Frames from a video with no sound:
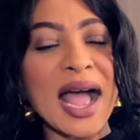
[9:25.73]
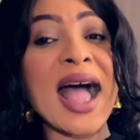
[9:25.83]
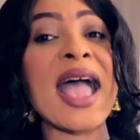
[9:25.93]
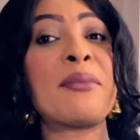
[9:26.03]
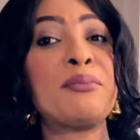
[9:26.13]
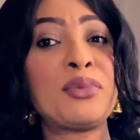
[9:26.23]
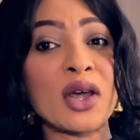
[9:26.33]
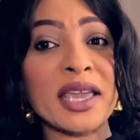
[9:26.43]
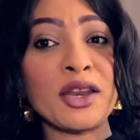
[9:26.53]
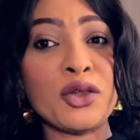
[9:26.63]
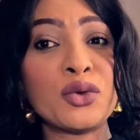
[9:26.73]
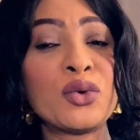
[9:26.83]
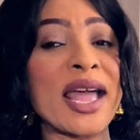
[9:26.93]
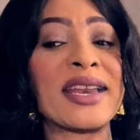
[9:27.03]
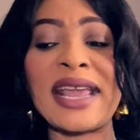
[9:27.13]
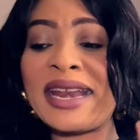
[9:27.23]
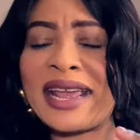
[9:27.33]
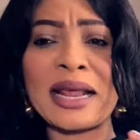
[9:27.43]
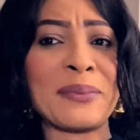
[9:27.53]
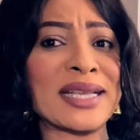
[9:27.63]
I am blocking you and any
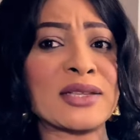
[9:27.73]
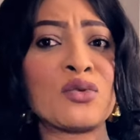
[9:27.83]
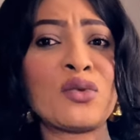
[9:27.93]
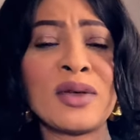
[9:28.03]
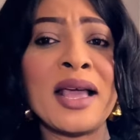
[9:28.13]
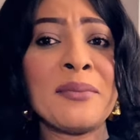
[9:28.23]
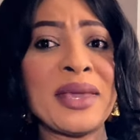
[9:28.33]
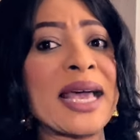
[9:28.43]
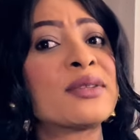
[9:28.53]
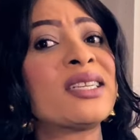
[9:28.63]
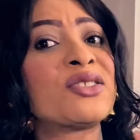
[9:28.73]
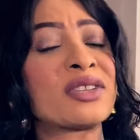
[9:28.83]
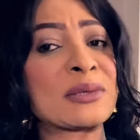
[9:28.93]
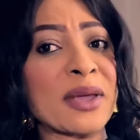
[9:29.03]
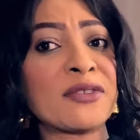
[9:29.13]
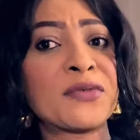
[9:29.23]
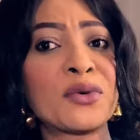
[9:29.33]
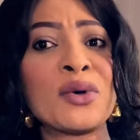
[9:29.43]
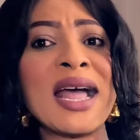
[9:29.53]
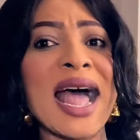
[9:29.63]
other person who becomes
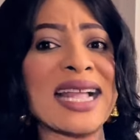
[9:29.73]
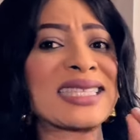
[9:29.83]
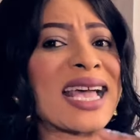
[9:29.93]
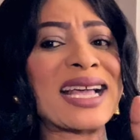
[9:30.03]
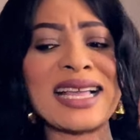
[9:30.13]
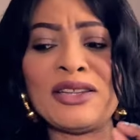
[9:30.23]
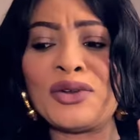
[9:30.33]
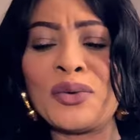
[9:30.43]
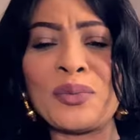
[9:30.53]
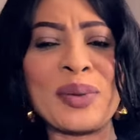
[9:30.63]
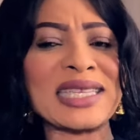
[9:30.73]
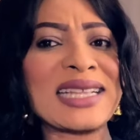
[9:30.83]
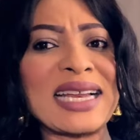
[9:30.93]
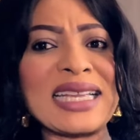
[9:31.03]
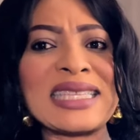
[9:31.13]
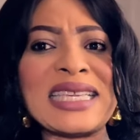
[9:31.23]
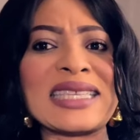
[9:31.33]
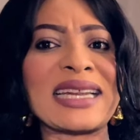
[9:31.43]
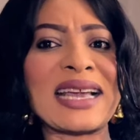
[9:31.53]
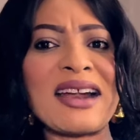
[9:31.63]
disrespectful, attack, personalities
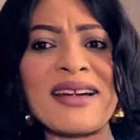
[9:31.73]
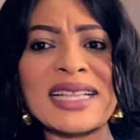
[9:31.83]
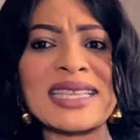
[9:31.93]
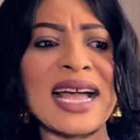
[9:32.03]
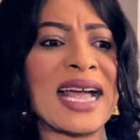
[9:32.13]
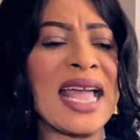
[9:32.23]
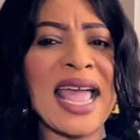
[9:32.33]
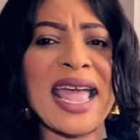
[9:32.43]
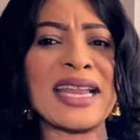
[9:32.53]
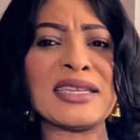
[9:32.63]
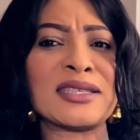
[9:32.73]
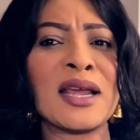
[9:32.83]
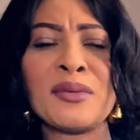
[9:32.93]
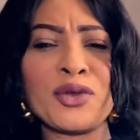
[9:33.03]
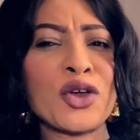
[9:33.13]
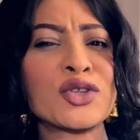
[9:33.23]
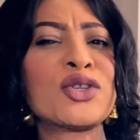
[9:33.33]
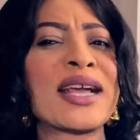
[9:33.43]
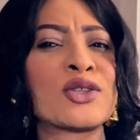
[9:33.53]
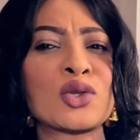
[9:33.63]
and character. And because
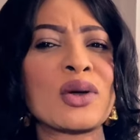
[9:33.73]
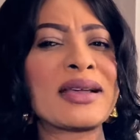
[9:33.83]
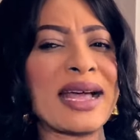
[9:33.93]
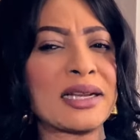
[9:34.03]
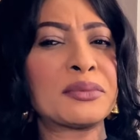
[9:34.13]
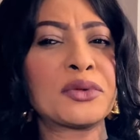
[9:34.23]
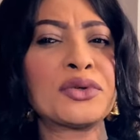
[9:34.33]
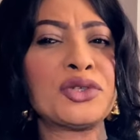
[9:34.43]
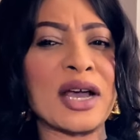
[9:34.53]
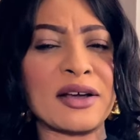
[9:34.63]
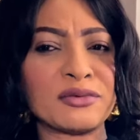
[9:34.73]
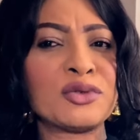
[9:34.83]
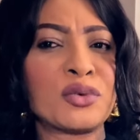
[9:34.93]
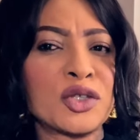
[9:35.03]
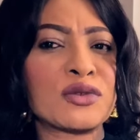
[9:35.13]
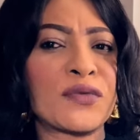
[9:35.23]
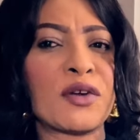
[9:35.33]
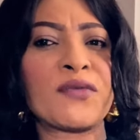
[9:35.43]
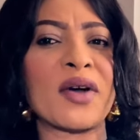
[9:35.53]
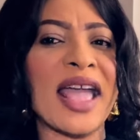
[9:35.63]
you are so gullible, you want to fall
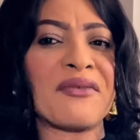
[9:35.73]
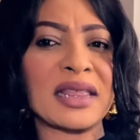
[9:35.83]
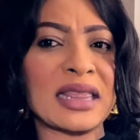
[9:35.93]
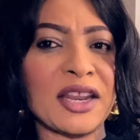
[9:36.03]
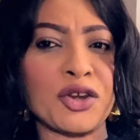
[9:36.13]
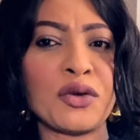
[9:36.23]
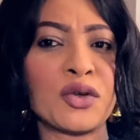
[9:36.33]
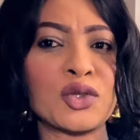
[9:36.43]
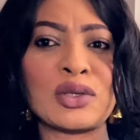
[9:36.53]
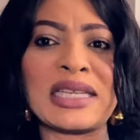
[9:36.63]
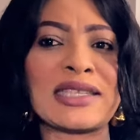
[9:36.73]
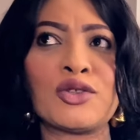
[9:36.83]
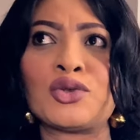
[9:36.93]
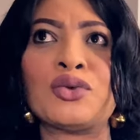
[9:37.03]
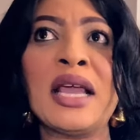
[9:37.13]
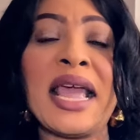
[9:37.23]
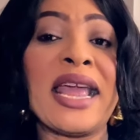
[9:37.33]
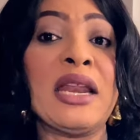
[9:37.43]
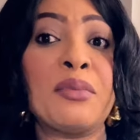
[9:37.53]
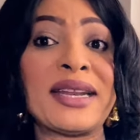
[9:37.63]
for everything. You don't want to listen to
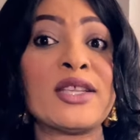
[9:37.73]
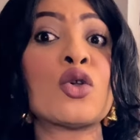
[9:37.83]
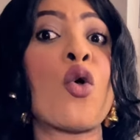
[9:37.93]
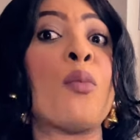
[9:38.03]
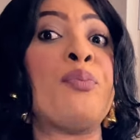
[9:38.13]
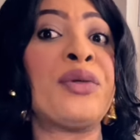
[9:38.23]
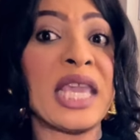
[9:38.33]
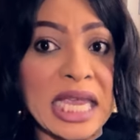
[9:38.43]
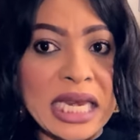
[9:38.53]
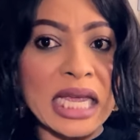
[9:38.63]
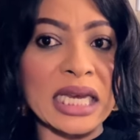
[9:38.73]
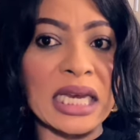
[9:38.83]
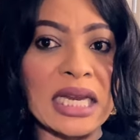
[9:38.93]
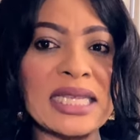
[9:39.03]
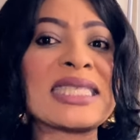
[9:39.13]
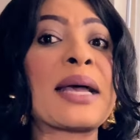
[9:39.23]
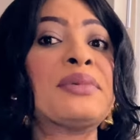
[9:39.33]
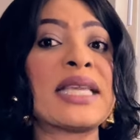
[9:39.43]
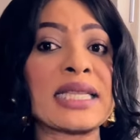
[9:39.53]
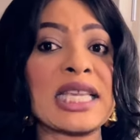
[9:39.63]
anybody's opinion,
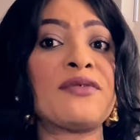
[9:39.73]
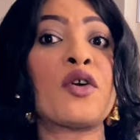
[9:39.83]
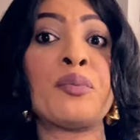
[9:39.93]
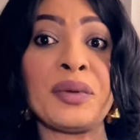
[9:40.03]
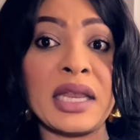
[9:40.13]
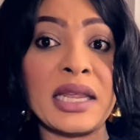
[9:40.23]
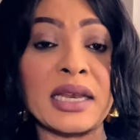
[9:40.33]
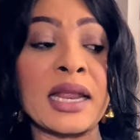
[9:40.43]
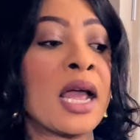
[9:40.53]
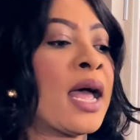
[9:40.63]
subjective opinion.